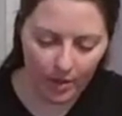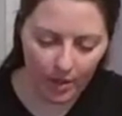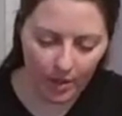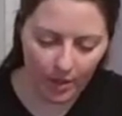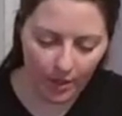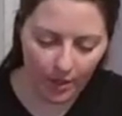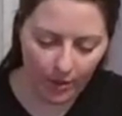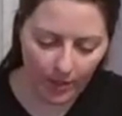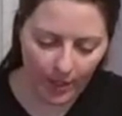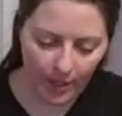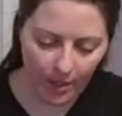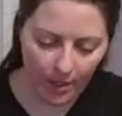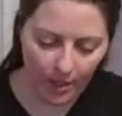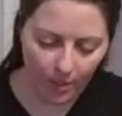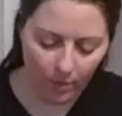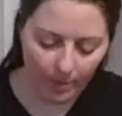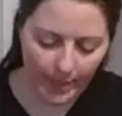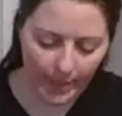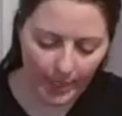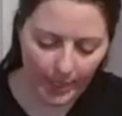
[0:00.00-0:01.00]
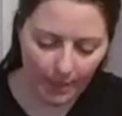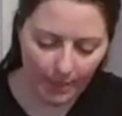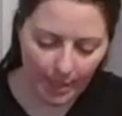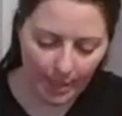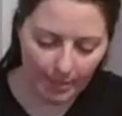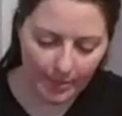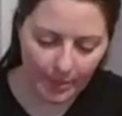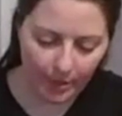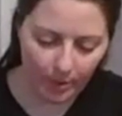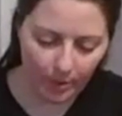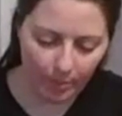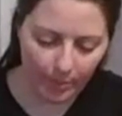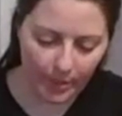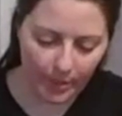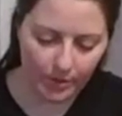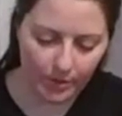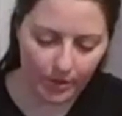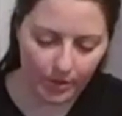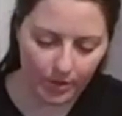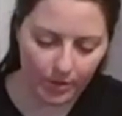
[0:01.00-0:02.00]
Here we go. We're making popsicle
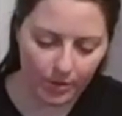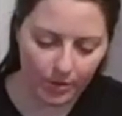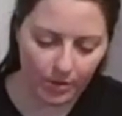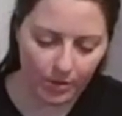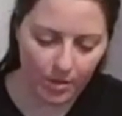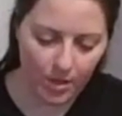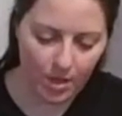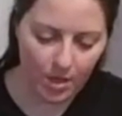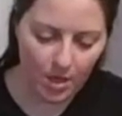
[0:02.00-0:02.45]
monsters.